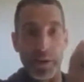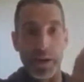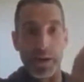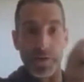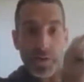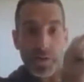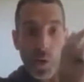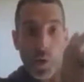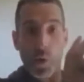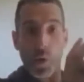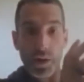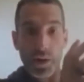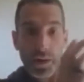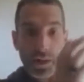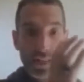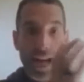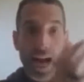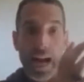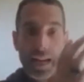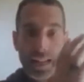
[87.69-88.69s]
but of
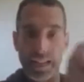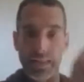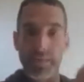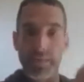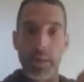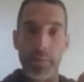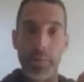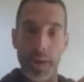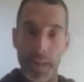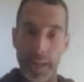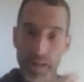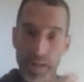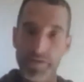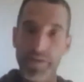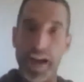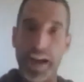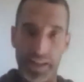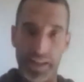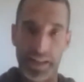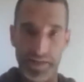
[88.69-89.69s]
course not give up any
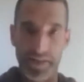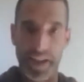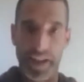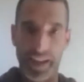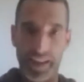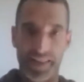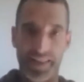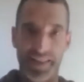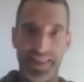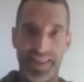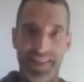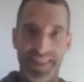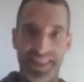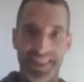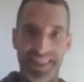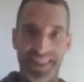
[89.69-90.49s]
effectiveness?